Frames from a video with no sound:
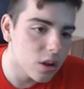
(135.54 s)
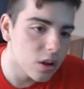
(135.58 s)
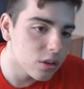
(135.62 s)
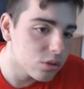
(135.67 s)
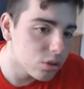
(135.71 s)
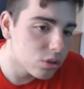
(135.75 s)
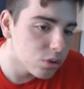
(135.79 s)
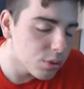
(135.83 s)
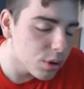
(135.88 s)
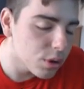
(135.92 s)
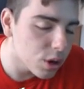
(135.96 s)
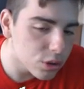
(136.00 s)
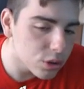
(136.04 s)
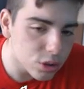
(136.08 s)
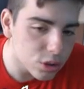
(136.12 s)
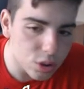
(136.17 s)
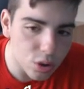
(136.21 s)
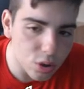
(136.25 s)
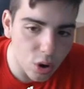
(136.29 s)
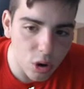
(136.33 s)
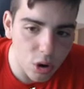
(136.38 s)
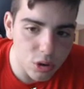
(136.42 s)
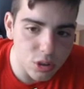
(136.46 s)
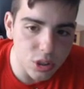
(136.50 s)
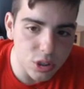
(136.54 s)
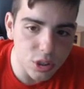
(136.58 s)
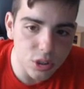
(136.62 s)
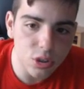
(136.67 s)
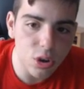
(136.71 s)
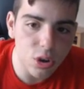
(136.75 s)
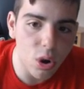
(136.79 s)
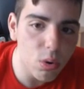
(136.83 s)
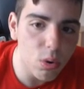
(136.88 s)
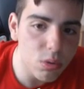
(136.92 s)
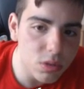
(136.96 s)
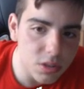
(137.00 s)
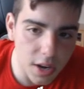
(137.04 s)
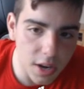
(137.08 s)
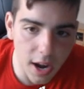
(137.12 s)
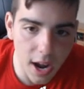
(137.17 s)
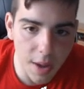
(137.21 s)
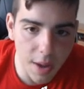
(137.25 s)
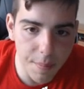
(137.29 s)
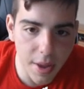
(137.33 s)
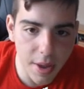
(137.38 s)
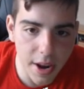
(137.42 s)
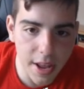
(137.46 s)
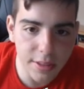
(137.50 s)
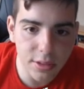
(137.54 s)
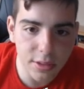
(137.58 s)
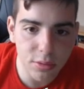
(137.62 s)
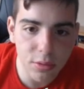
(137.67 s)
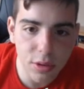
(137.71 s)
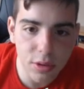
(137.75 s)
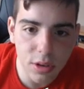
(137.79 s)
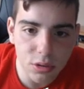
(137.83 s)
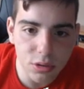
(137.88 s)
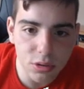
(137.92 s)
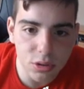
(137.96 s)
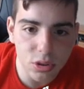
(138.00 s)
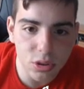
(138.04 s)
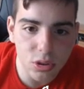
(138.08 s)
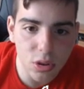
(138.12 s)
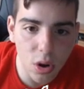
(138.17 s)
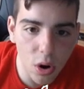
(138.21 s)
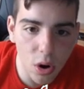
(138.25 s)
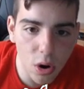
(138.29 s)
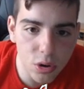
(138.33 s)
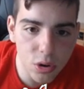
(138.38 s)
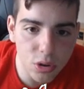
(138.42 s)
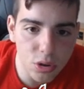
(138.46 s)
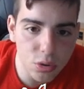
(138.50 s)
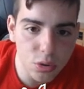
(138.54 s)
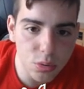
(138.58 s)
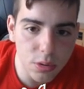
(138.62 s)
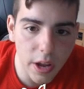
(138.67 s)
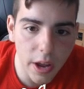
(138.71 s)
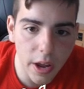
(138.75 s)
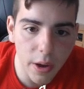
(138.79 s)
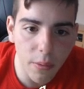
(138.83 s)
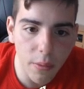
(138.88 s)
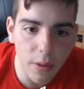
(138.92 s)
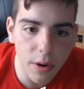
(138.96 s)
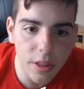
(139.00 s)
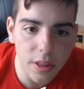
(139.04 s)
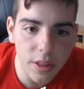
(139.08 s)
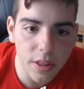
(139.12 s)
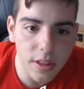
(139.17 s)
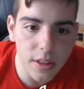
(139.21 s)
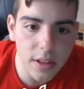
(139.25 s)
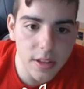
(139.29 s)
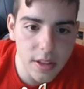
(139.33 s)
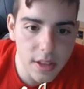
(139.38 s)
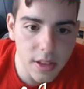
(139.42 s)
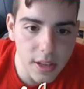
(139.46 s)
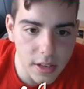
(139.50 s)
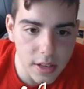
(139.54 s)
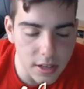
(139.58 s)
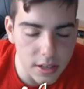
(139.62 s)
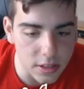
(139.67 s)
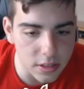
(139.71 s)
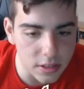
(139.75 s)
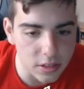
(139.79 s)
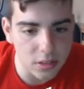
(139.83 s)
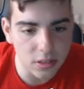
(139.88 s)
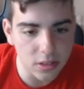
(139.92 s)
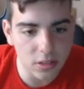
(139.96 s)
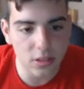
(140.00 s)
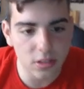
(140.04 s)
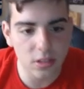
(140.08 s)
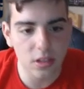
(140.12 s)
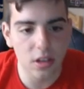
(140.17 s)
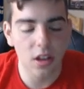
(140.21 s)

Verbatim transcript: 300 stars in no time, and at 300 stars, you get one of these.